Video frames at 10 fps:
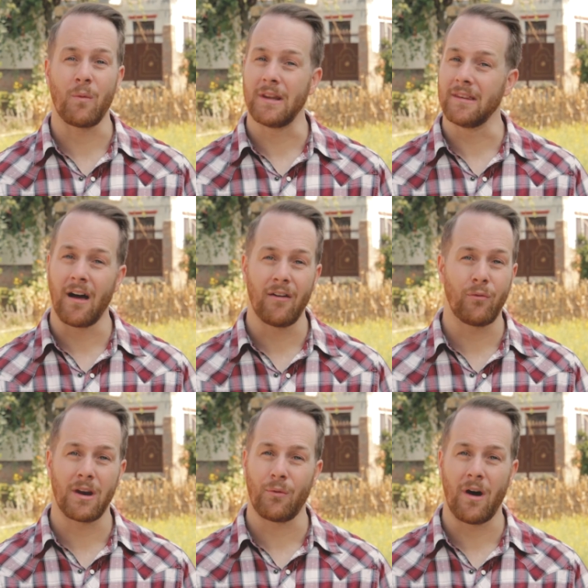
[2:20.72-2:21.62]
why we
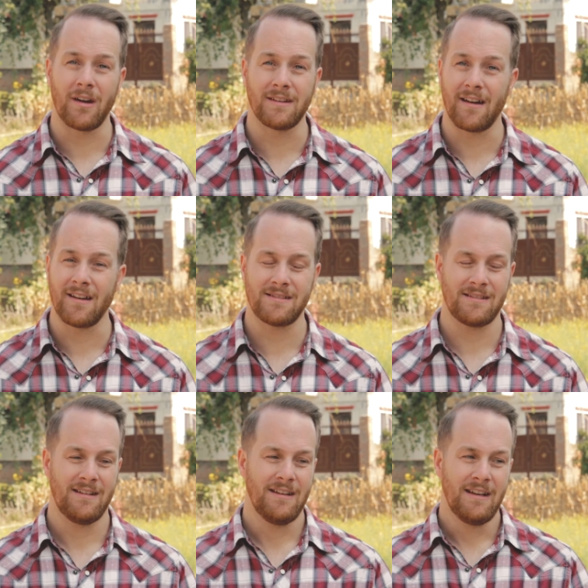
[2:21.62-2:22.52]
love what Awana
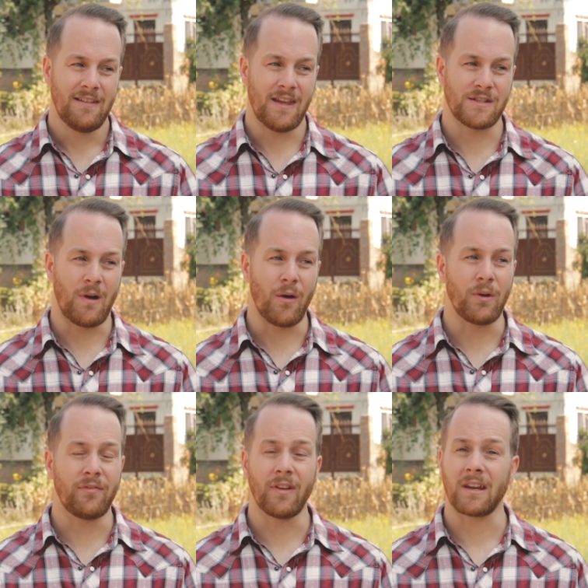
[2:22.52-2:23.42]
does. That's why
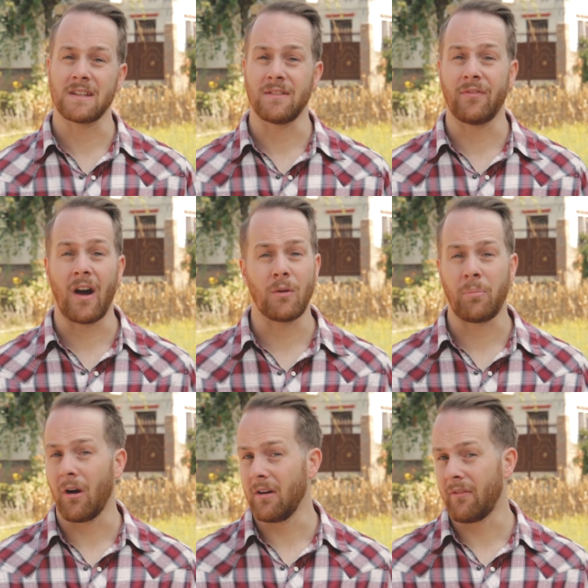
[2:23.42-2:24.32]
we feel like it's a
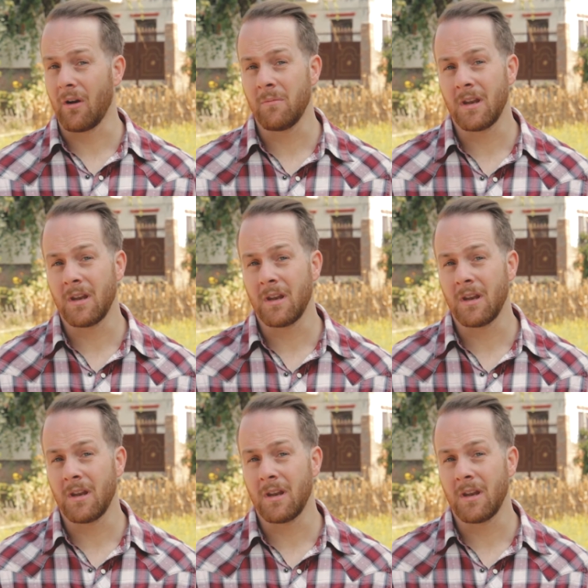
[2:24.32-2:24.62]
vital part of our